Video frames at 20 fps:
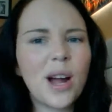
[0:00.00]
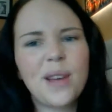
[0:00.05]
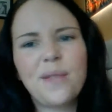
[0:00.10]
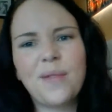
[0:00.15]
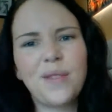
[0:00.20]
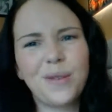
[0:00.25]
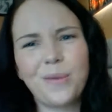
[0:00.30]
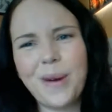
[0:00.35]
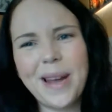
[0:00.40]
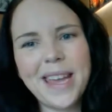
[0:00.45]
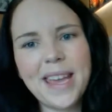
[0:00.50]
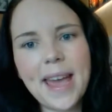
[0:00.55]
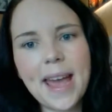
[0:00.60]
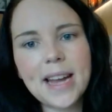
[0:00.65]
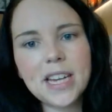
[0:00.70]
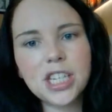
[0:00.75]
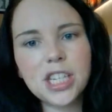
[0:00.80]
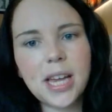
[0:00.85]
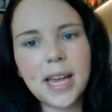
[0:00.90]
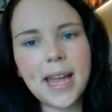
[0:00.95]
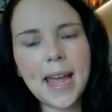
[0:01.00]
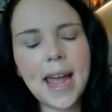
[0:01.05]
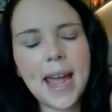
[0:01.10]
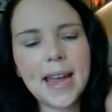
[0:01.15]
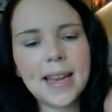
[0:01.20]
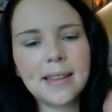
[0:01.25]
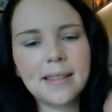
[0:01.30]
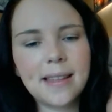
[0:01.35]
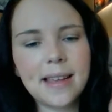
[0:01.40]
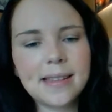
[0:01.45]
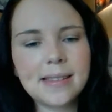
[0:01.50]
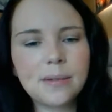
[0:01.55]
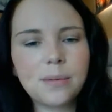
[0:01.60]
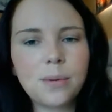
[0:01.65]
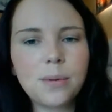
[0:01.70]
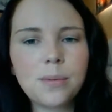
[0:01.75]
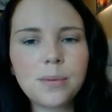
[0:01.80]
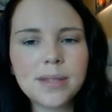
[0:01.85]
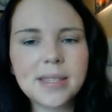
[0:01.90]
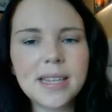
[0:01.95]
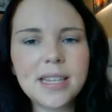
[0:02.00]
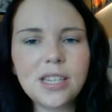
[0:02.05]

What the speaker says: even a week actually, and they said, well, we'll send